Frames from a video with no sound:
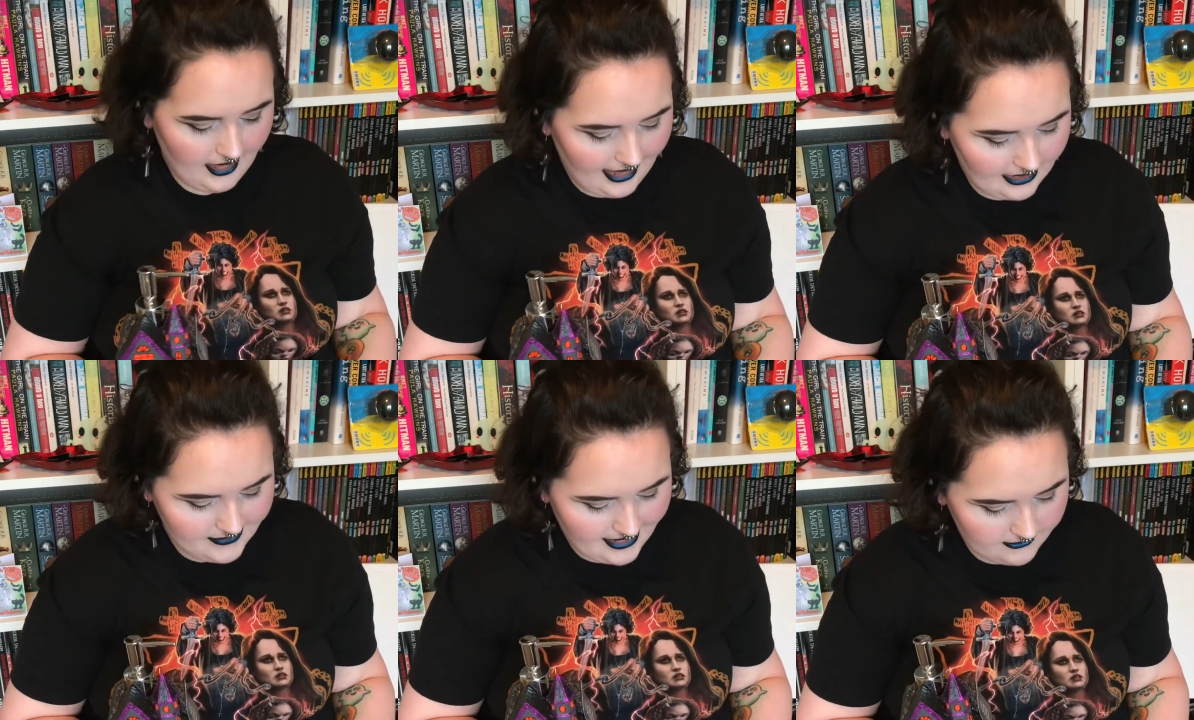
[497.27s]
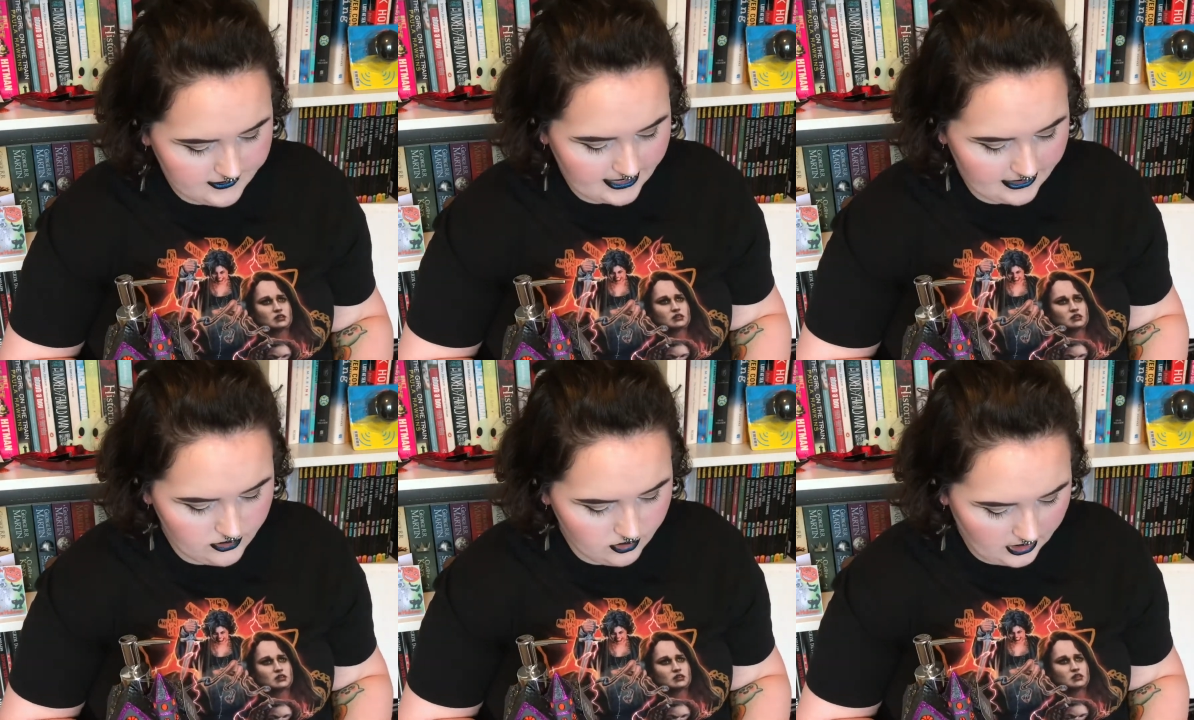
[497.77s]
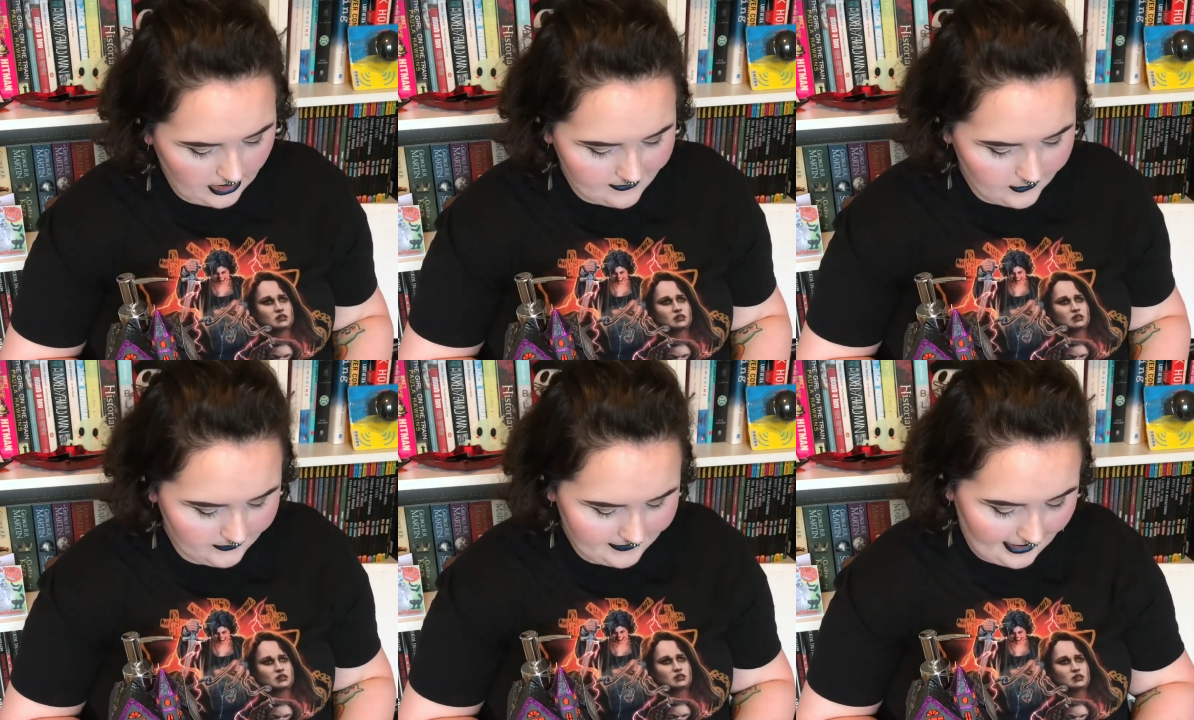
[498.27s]
Speaker 1: Albie, how dare you
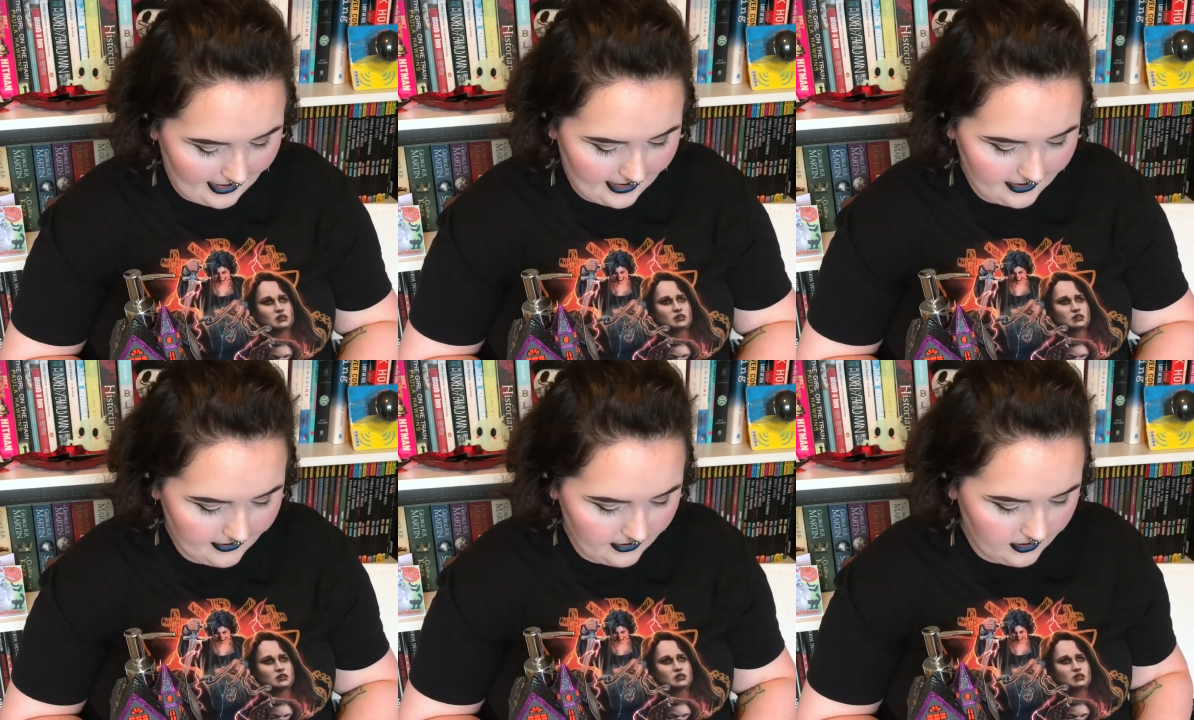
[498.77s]
climb up that?